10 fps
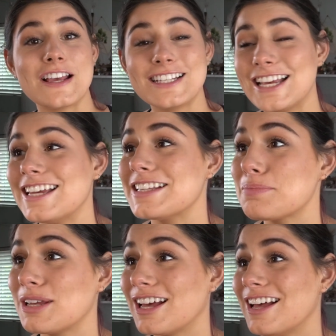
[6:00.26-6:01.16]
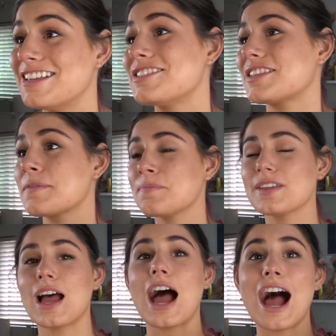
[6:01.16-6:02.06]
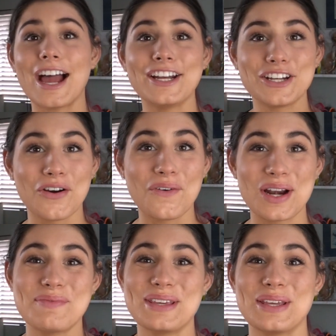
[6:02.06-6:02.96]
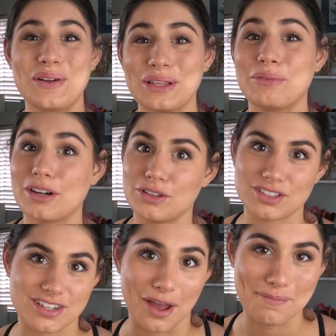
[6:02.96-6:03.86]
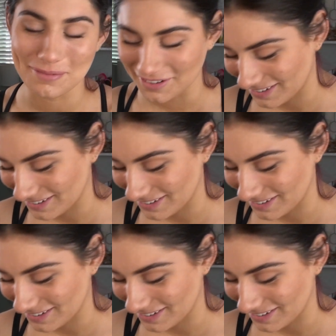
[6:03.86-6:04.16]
face is because I don't wanna be the only one who looks dumb.